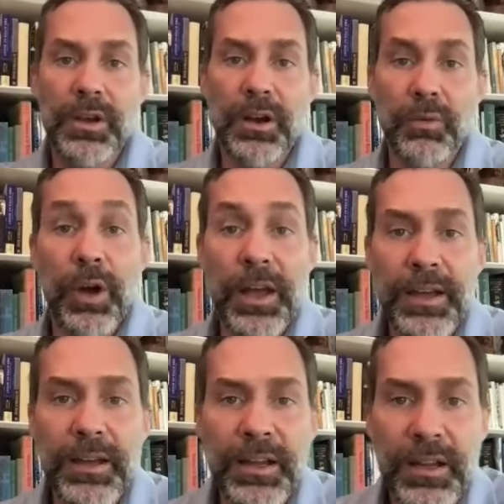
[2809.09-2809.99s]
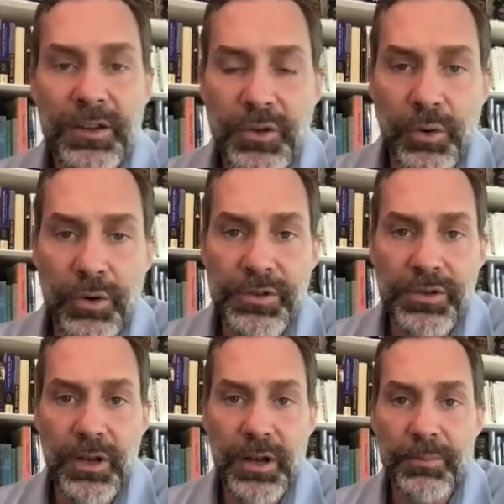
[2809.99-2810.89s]
away and eh, towards
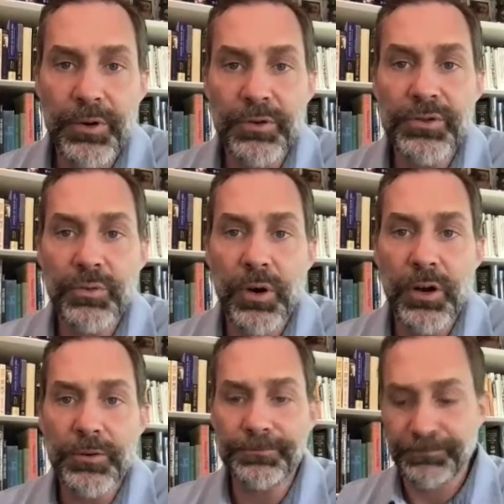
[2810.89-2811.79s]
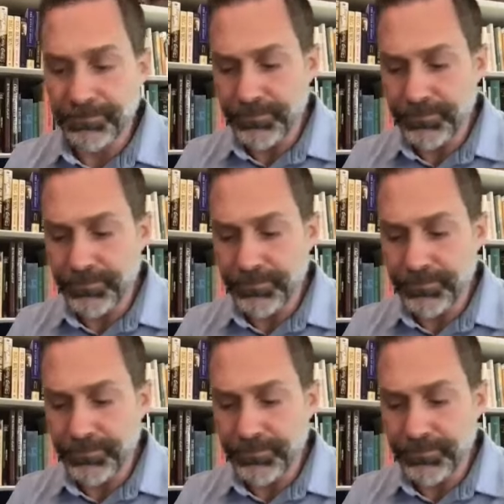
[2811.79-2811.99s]
um, produced water